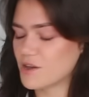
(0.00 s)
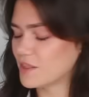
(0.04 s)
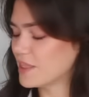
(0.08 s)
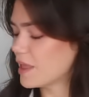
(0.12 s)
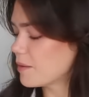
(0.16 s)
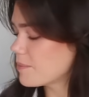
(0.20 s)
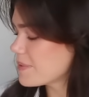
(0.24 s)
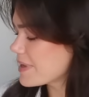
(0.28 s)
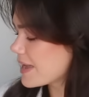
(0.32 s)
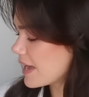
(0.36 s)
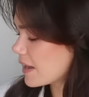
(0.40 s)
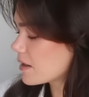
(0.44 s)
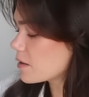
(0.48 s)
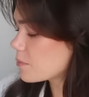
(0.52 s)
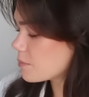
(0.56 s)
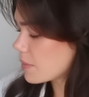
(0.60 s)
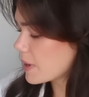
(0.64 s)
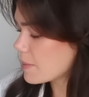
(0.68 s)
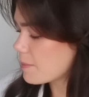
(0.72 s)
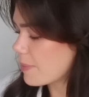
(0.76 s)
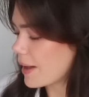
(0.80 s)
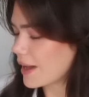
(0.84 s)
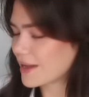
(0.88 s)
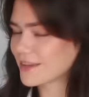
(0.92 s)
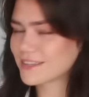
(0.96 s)
Let me get up
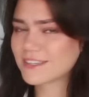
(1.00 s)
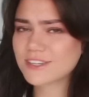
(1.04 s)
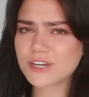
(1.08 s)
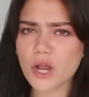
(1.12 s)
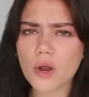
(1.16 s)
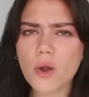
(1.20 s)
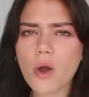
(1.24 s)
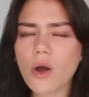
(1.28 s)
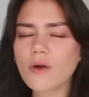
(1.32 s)
my bag.